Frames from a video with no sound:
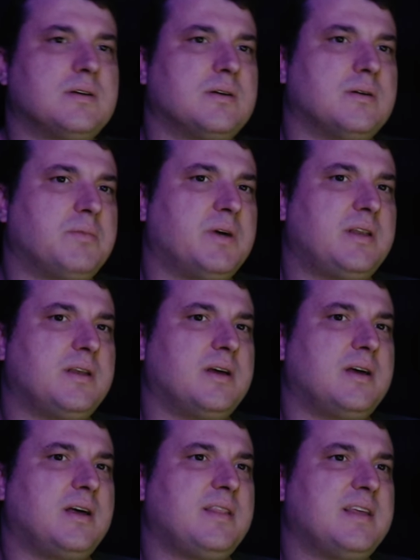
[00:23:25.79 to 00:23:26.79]
but
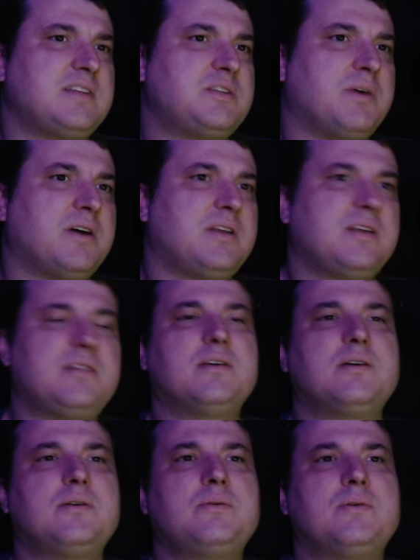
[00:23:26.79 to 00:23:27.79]
that's about it
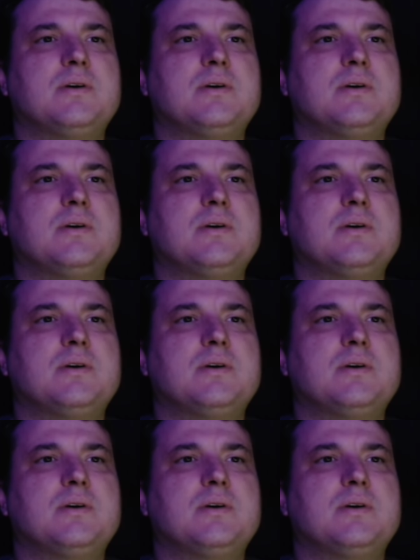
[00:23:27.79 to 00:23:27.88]
though.